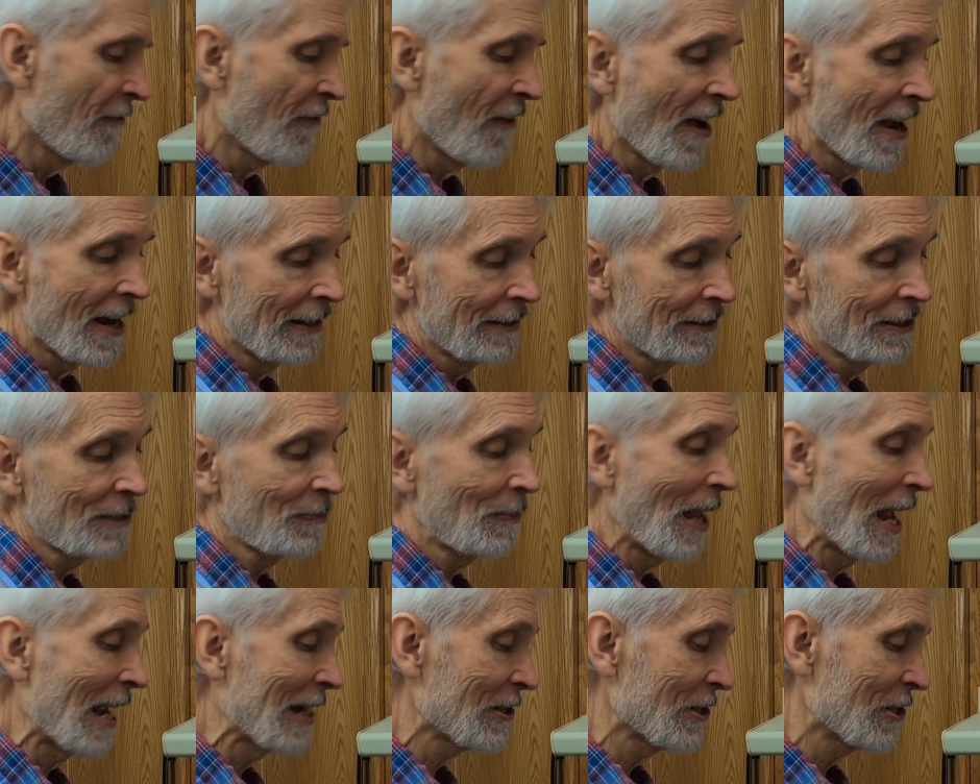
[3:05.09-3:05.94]
find
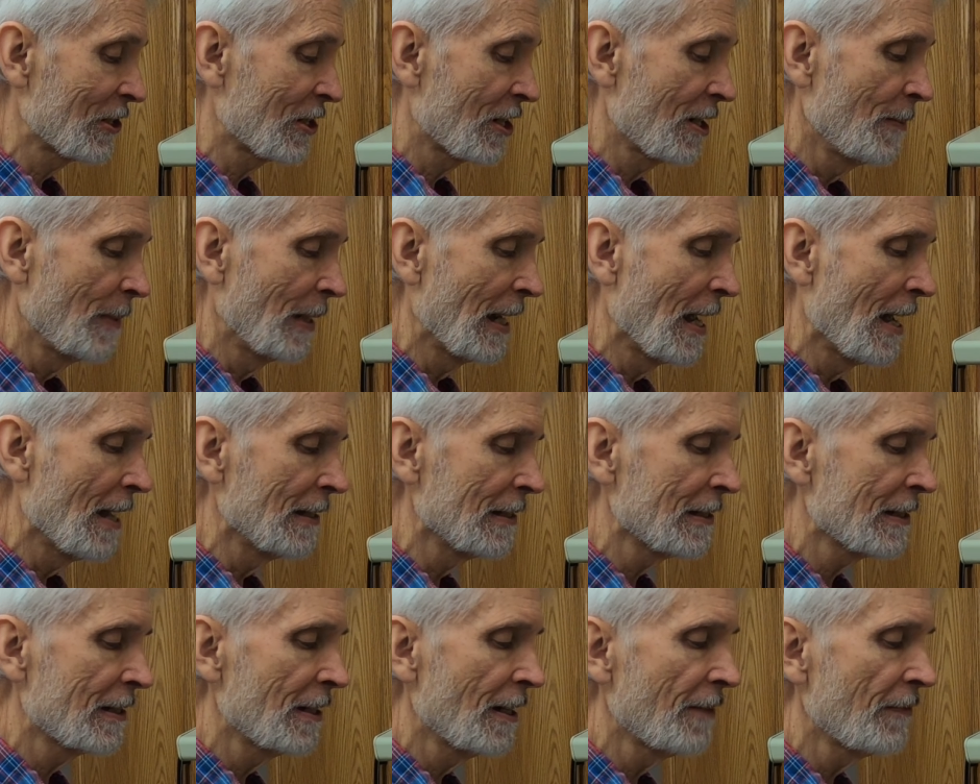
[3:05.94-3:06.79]
splashes coming out
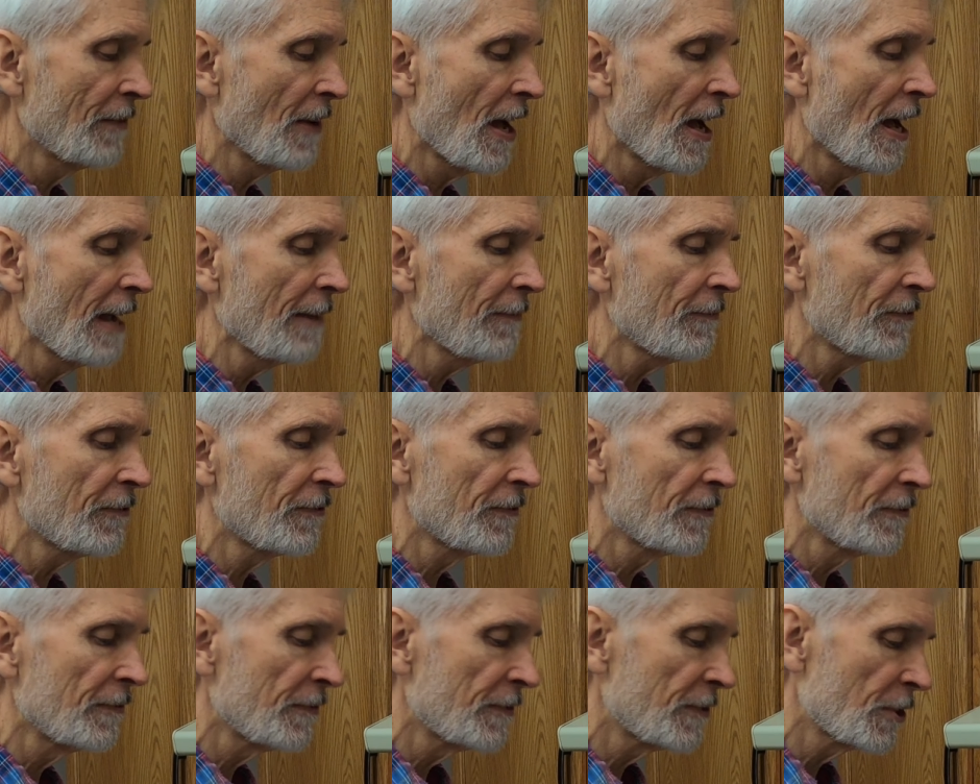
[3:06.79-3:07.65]
and stuff, I
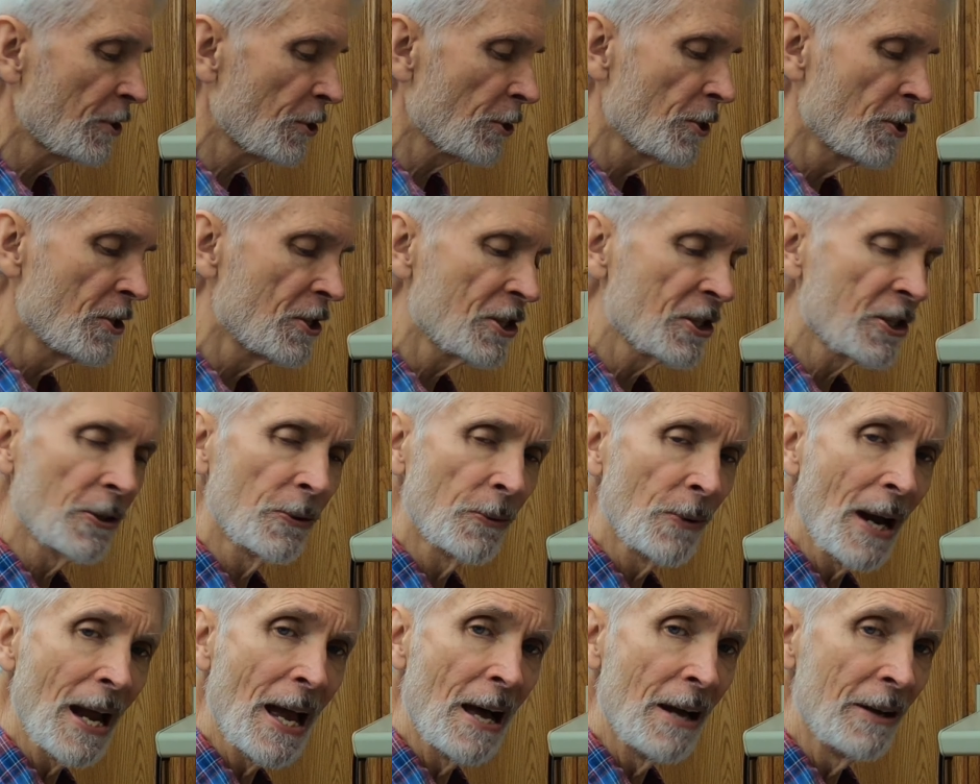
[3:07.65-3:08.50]
turn this
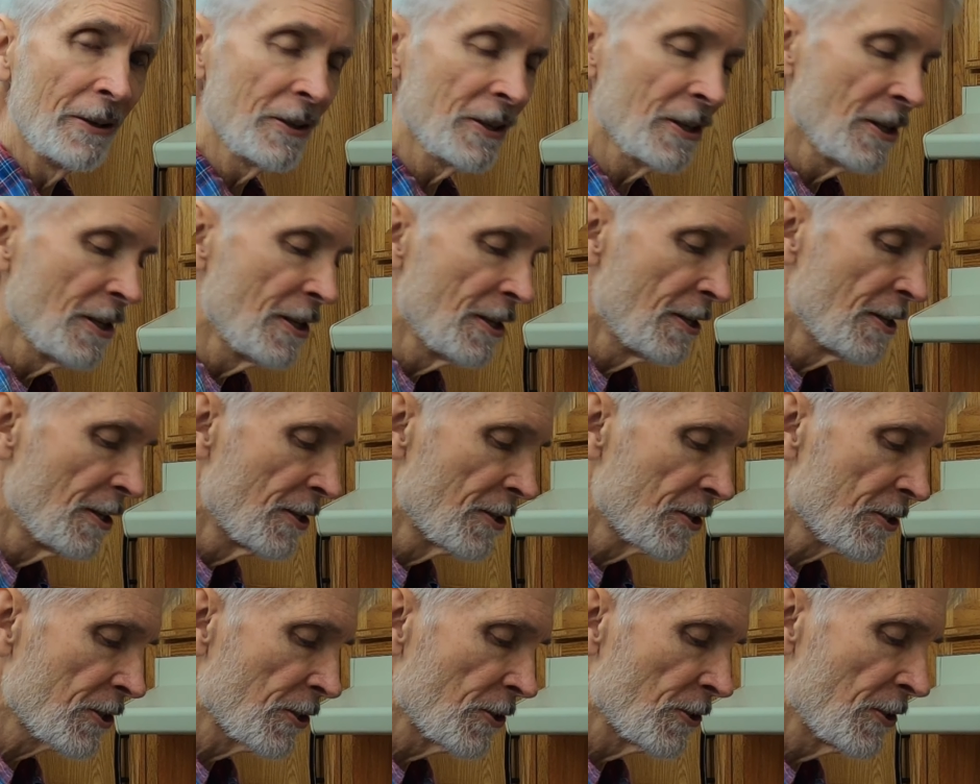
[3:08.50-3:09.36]
around
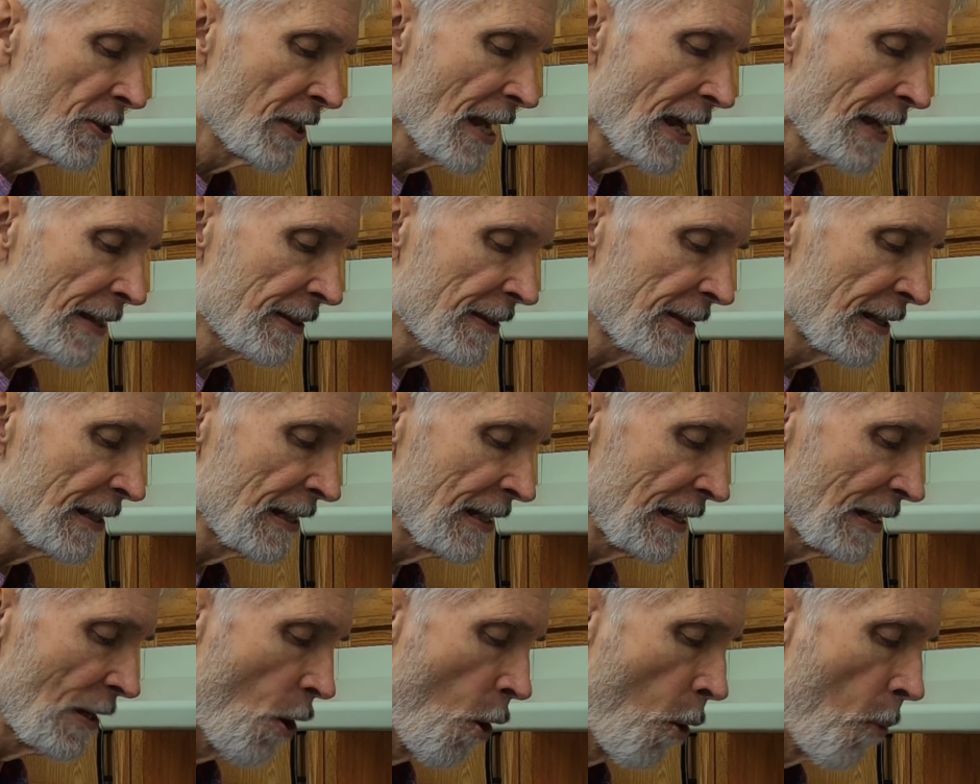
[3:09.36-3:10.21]
so that
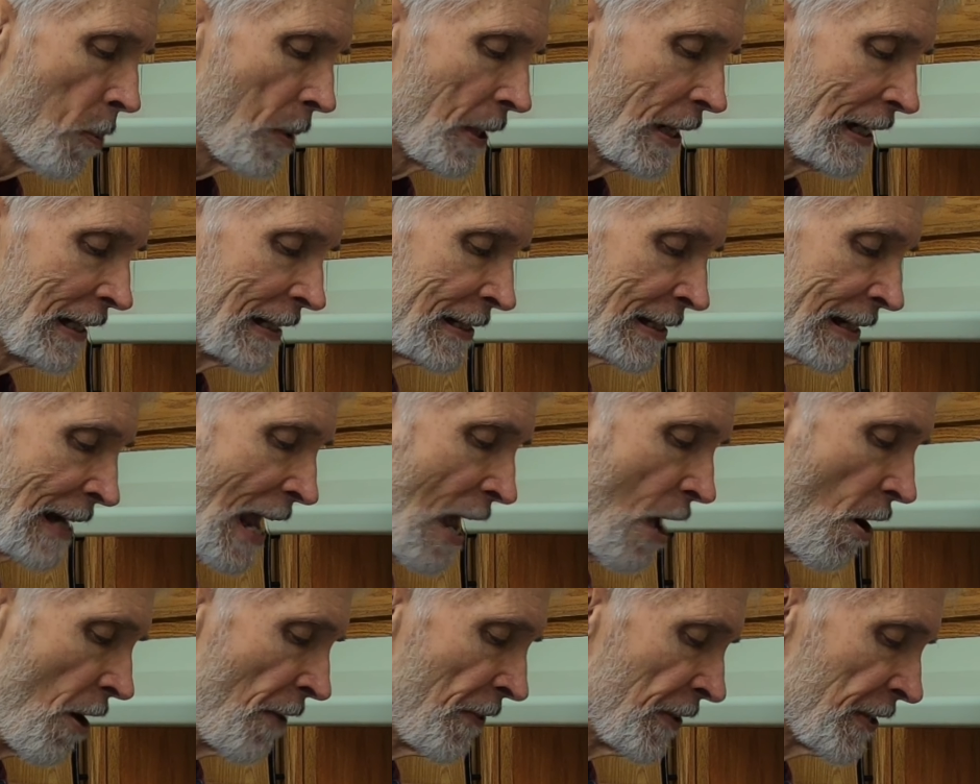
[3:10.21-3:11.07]
the opening is
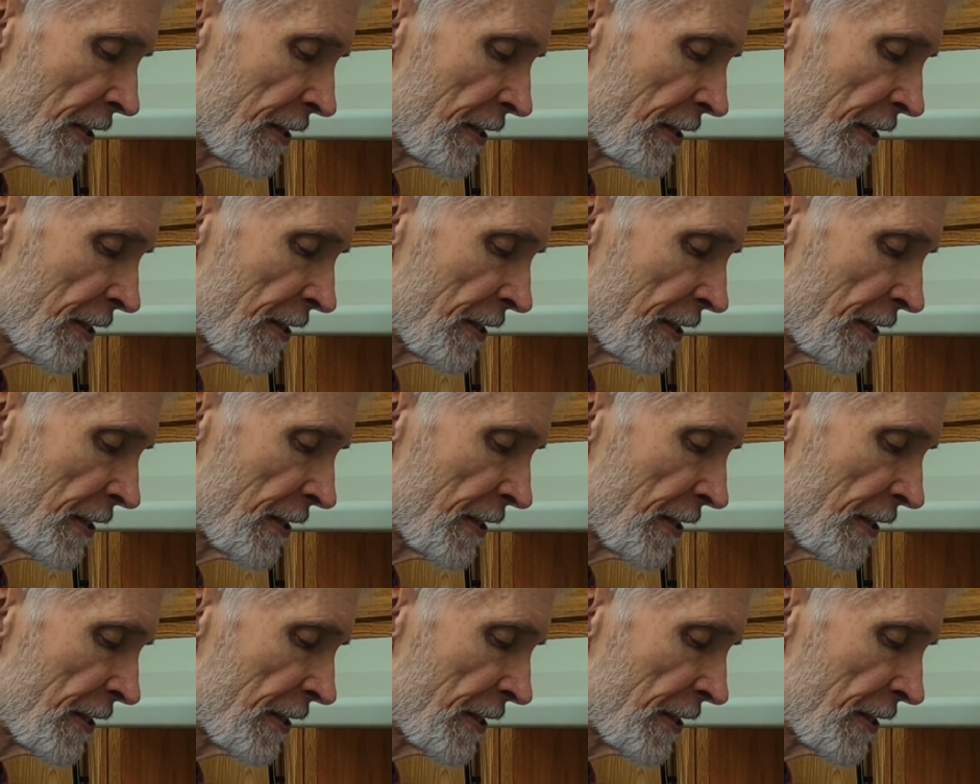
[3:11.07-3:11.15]
now on